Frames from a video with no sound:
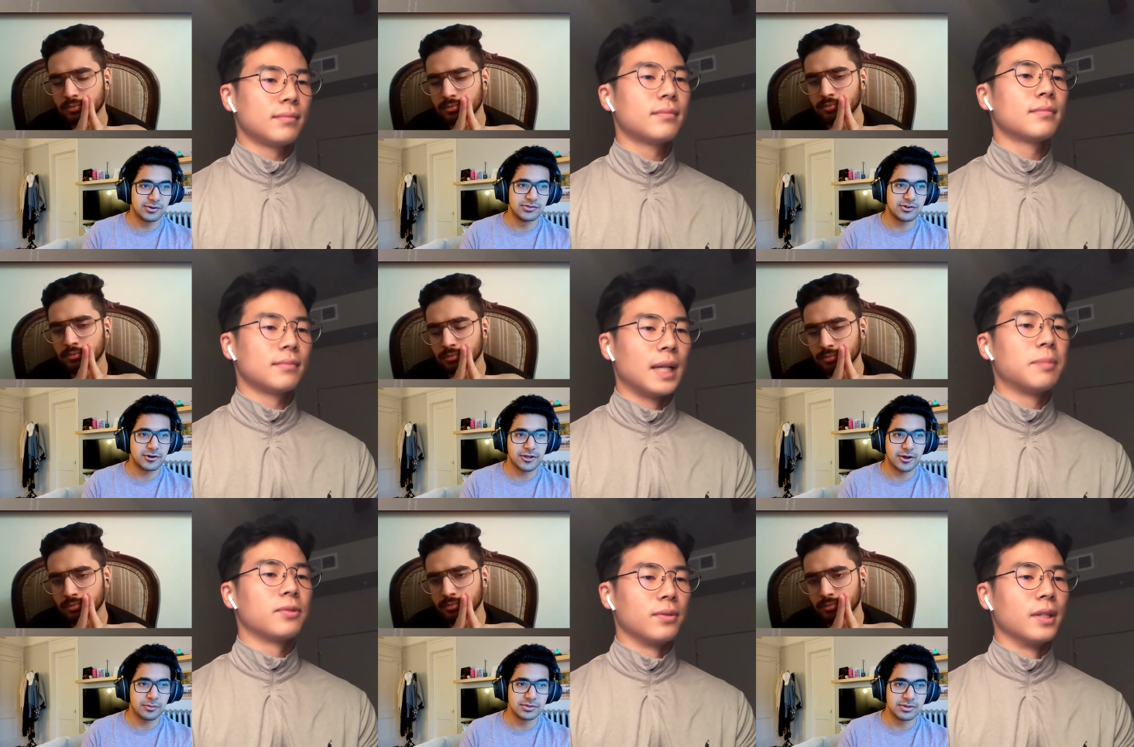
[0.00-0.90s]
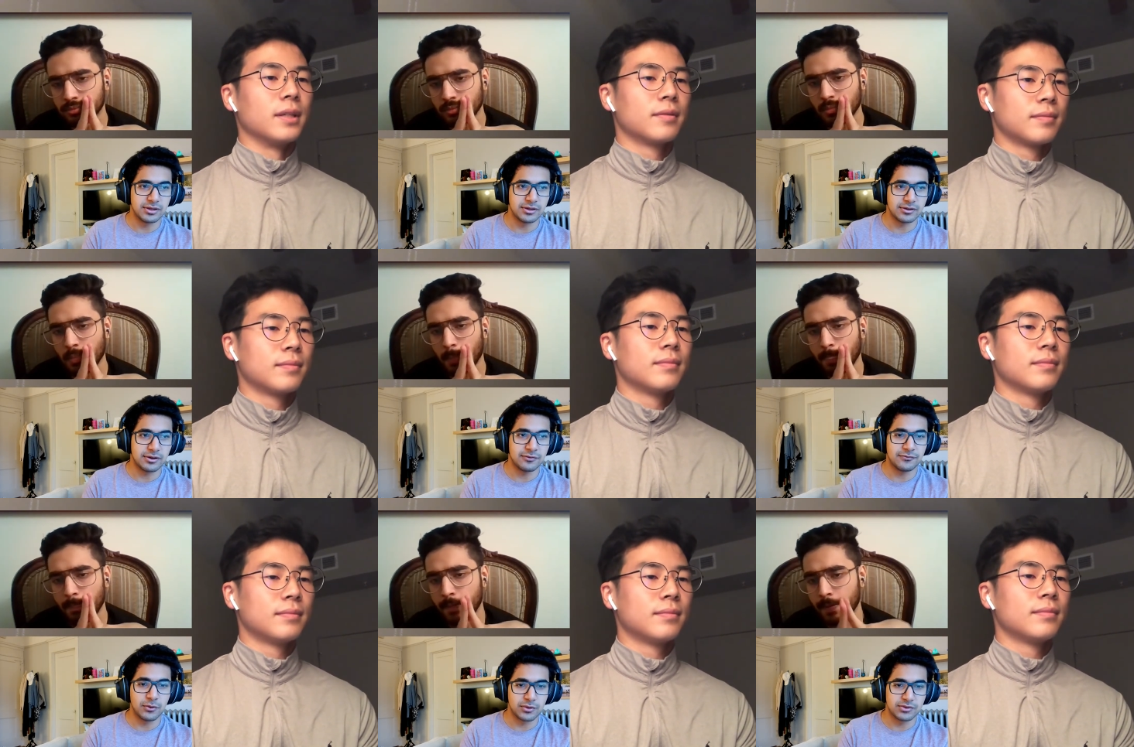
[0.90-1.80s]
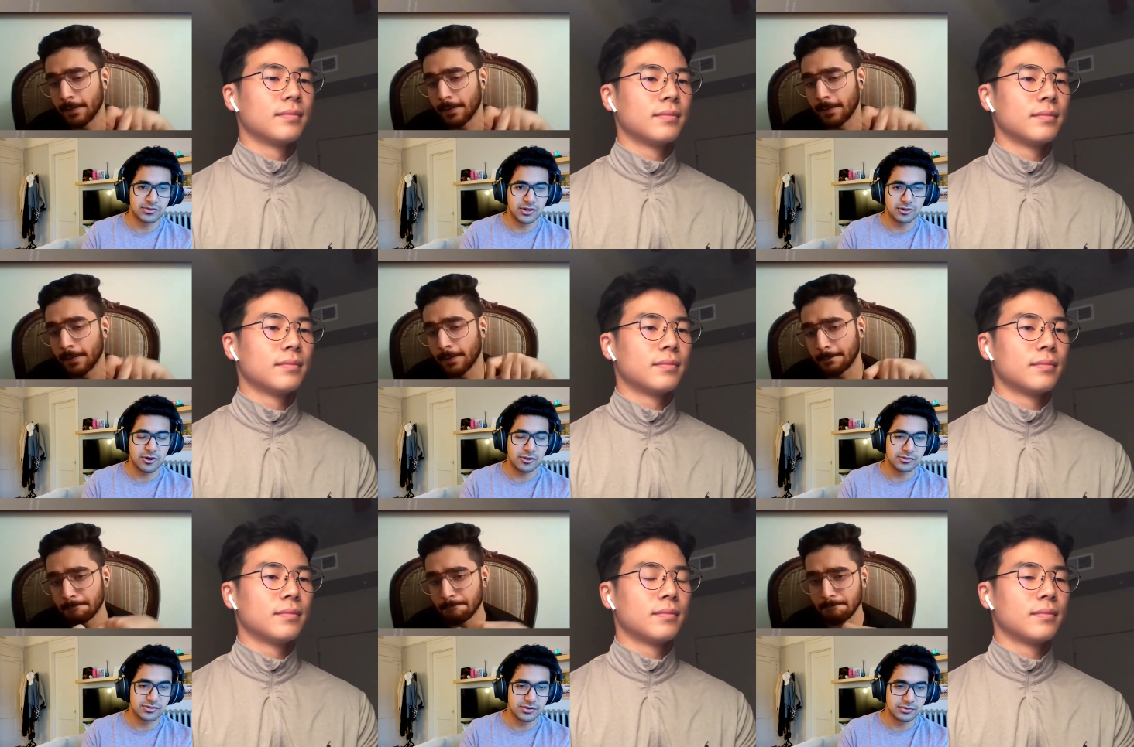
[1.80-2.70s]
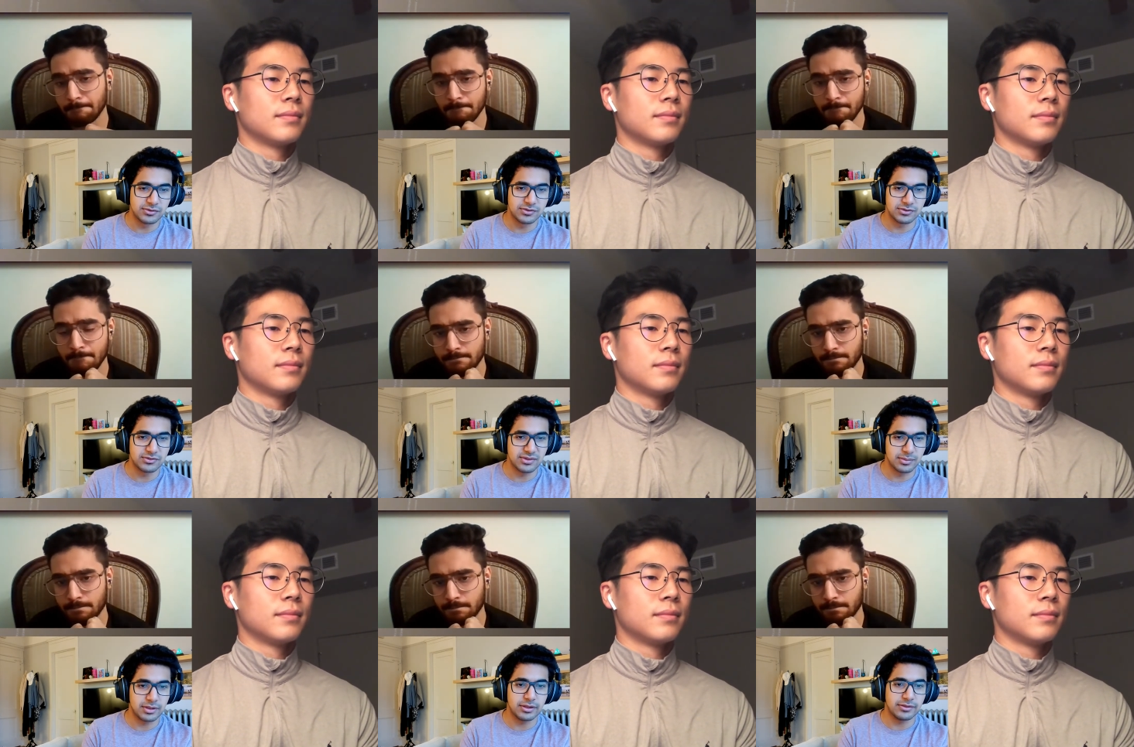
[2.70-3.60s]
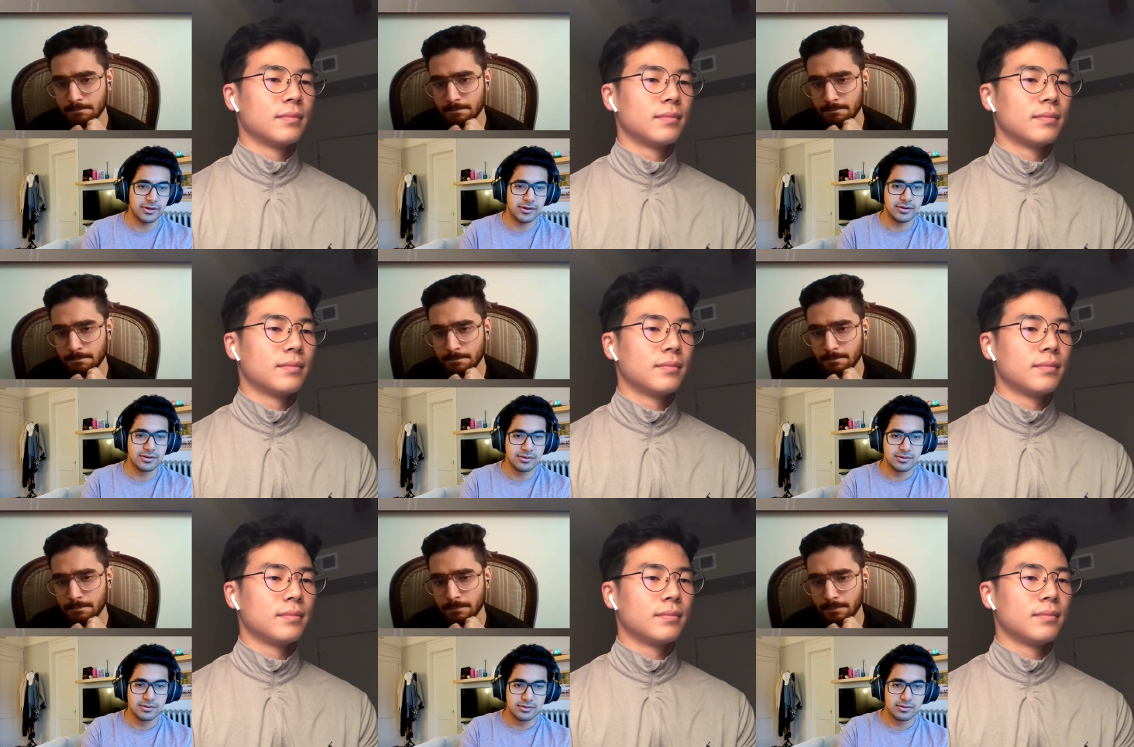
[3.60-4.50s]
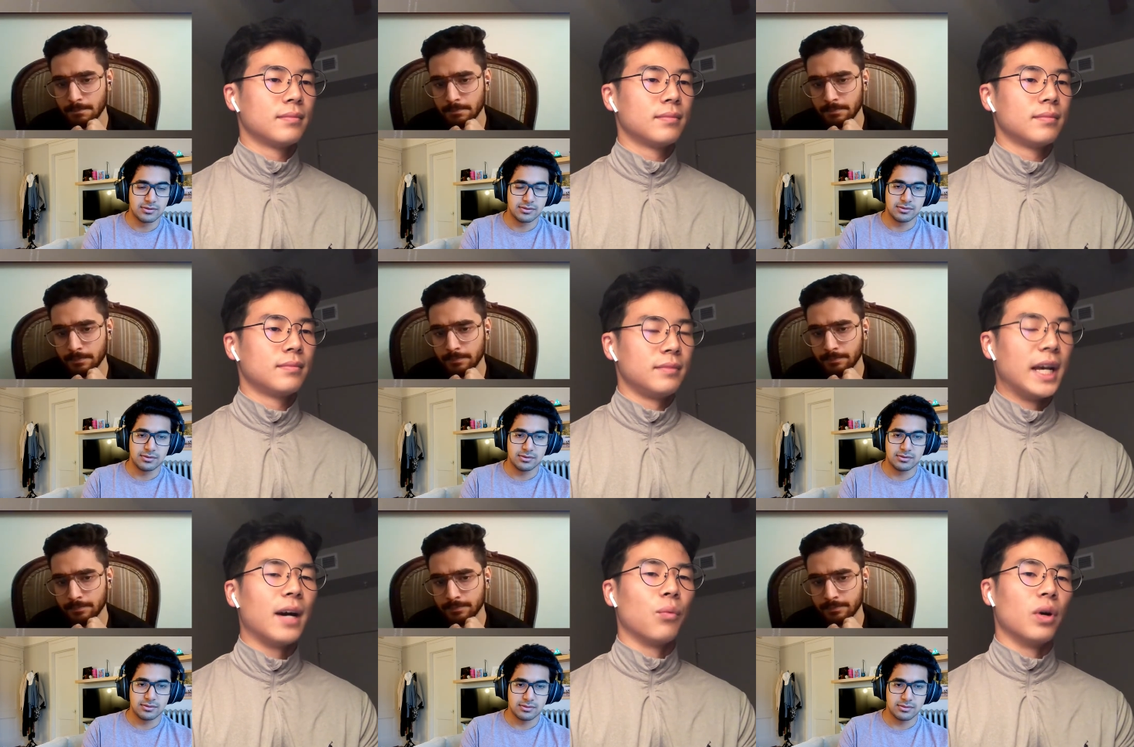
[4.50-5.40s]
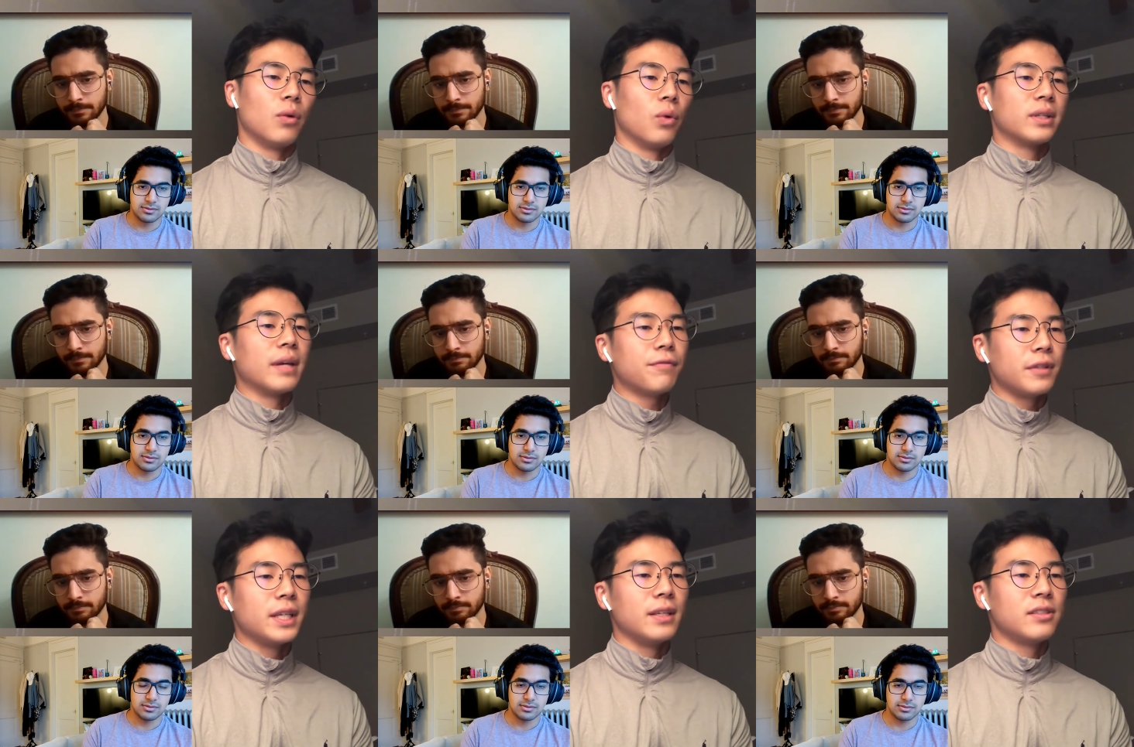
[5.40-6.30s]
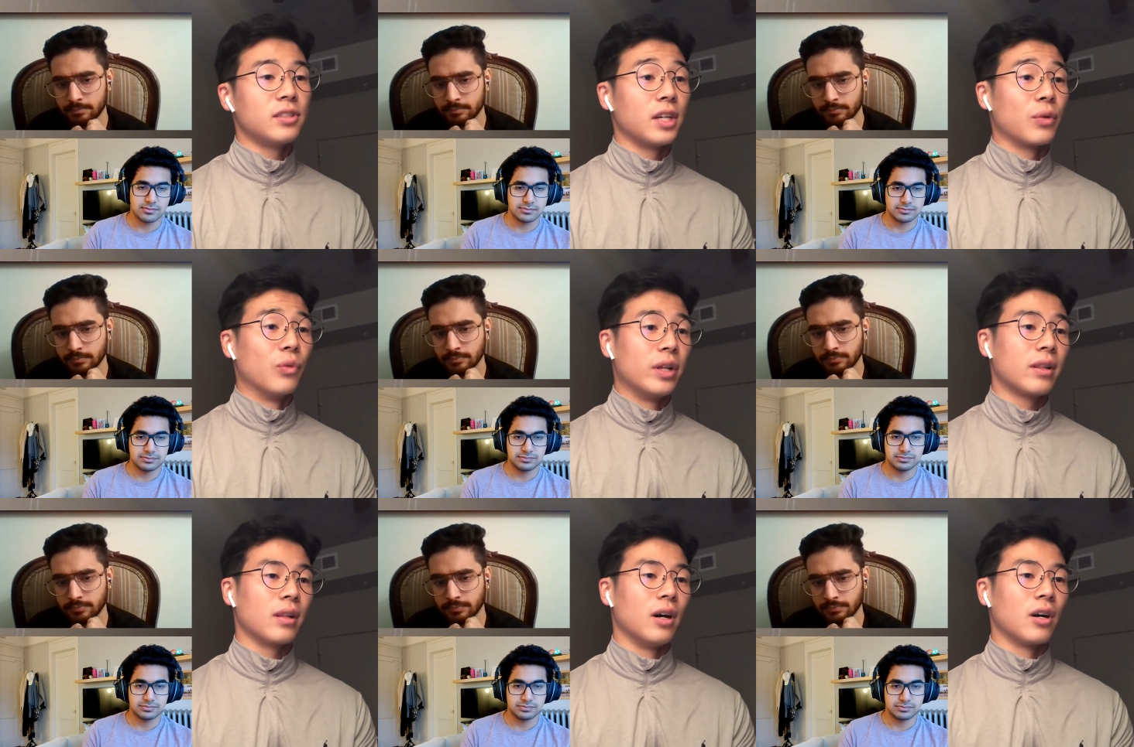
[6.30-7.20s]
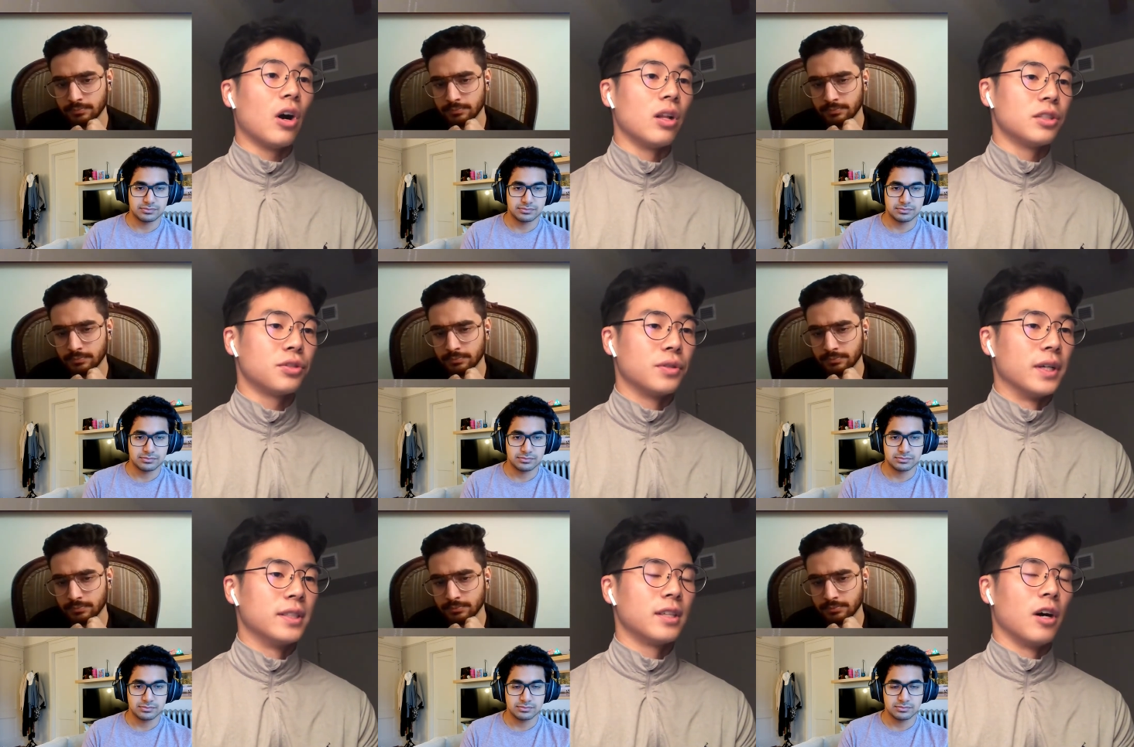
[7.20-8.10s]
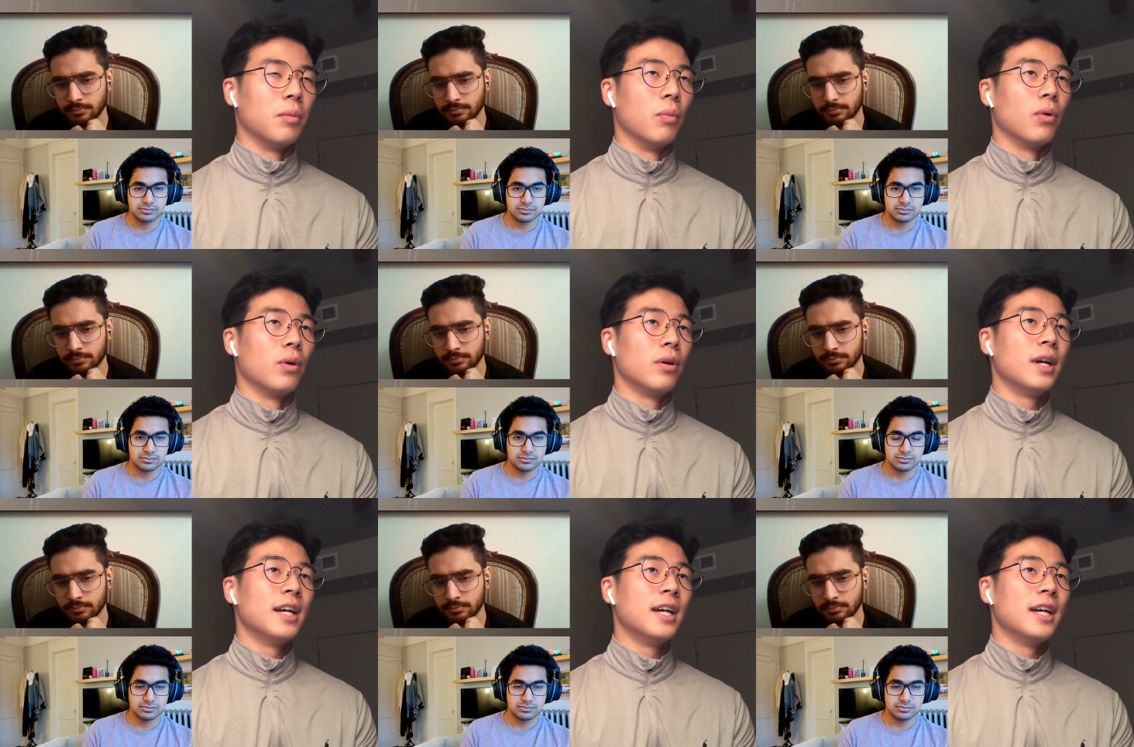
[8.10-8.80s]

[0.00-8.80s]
Speaker 1: So are you starting Absolutely. out with like a focus yeah. on college students or something like that?
Speaker 2: Yeah, we're, we're definitely starting with uh, college students. Um, uh, we're